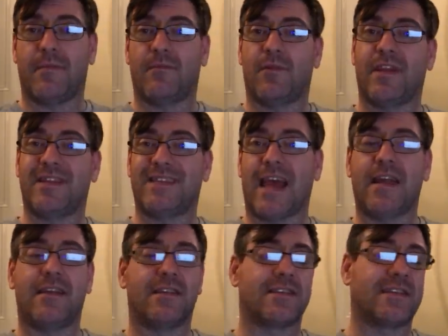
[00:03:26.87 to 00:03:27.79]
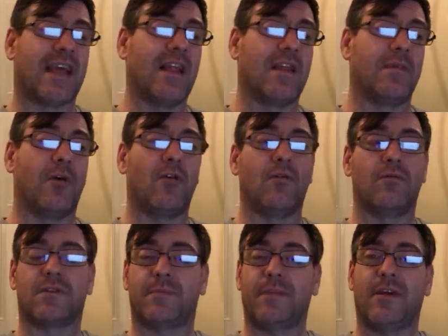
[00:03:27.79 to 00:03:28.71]
him with intent to sell the
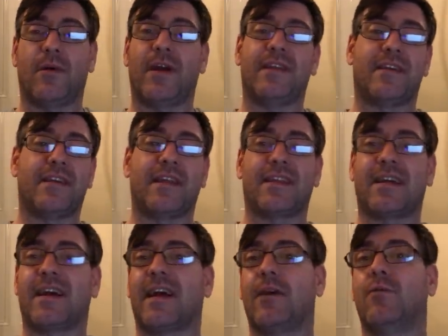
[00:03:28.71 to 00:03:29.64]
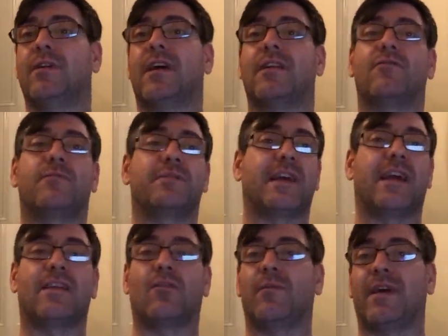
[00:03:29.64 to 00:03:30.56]
bowl to me or anything like that, I would one hundred
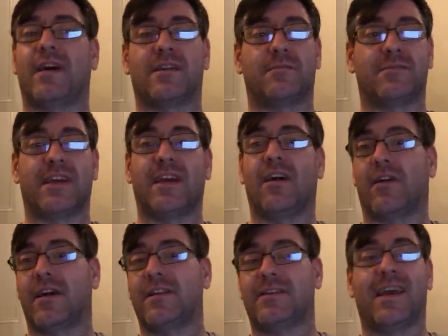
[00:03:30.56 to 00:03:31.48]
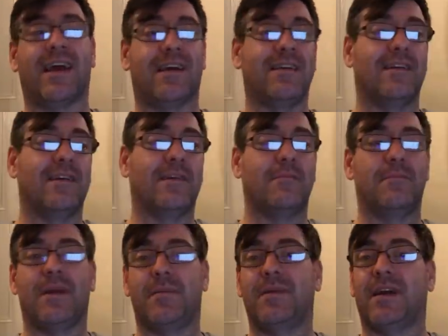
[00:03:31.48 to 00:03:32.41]
percent hold my hand up and say, alright, yeah,
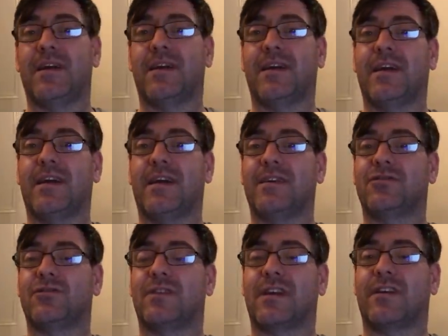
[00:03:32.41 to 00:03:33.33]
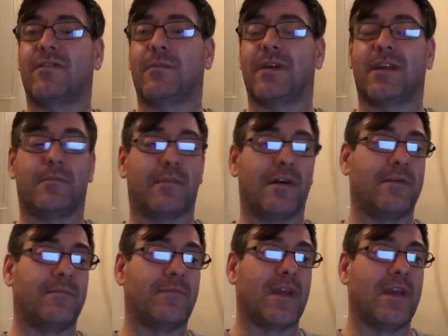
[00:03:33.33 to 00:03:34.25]
maybe I, I shouldn't have given my
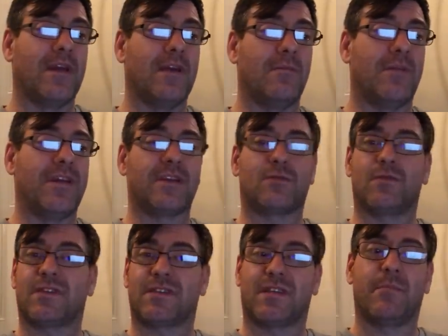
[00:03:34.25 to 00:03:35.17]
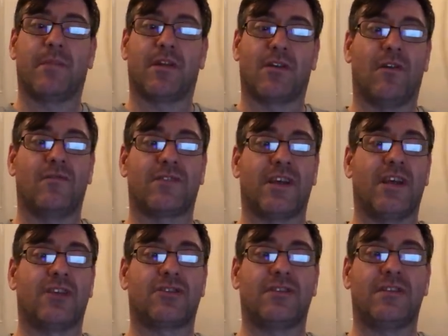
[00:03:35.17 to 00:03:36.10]
number. But this was a simple
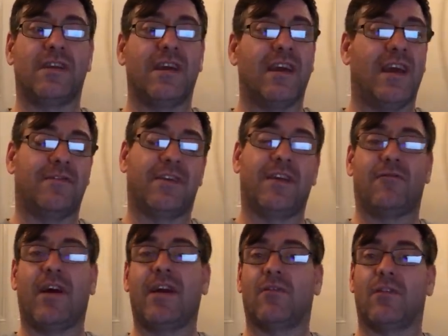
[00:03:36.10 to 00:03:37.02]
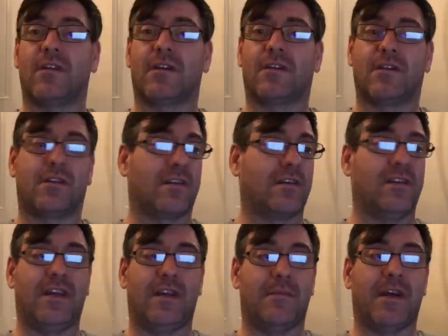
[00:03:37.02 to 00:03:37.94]
conversation. If they'd read all the,
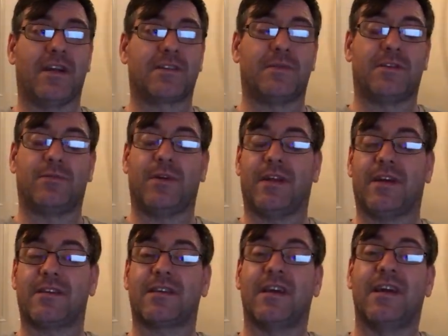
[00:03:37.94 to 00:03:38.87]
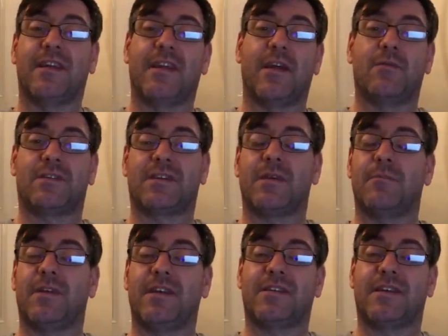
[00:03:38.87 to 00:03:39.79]
the emails between us, they would
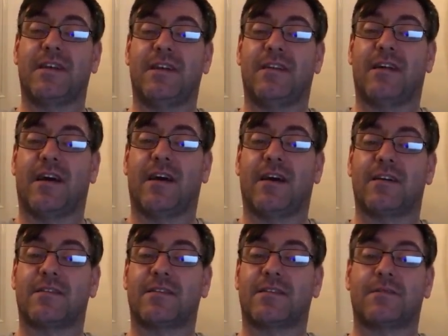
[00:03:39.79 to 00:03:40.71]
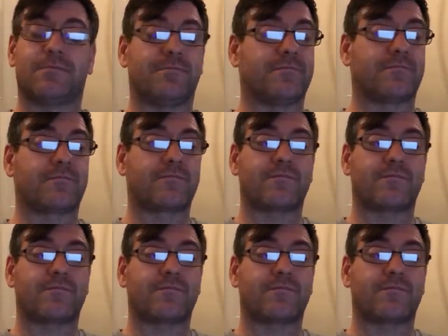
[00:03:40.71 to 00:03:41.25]
simply see that